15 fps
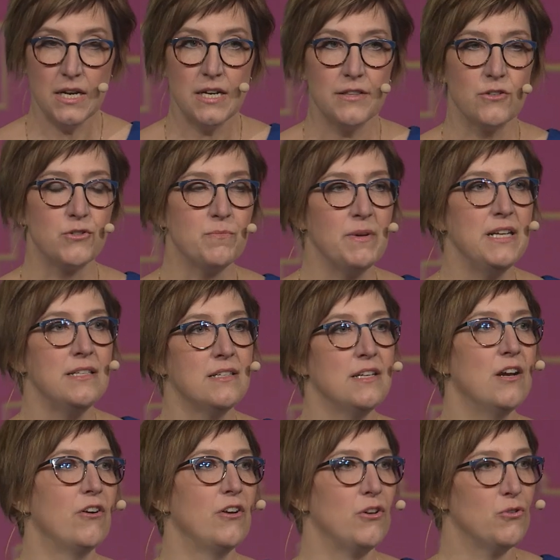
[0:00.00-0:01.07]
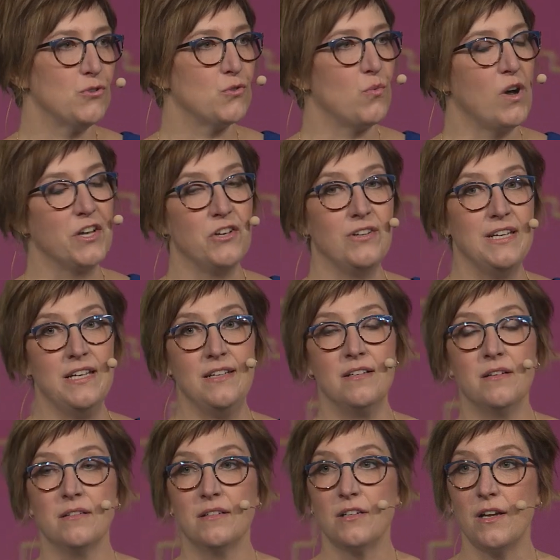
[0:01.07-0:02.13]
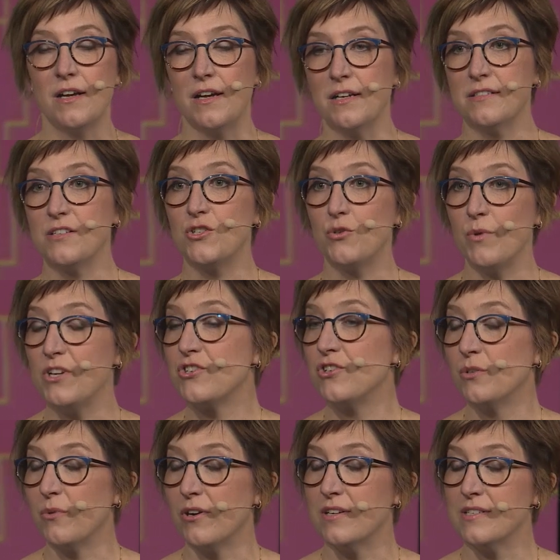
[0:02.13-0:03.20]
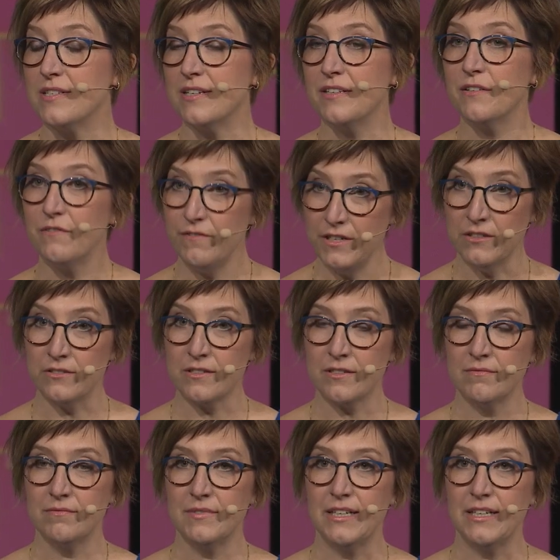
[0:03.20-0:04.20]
There's many scenarios why you need situational awareness in the field,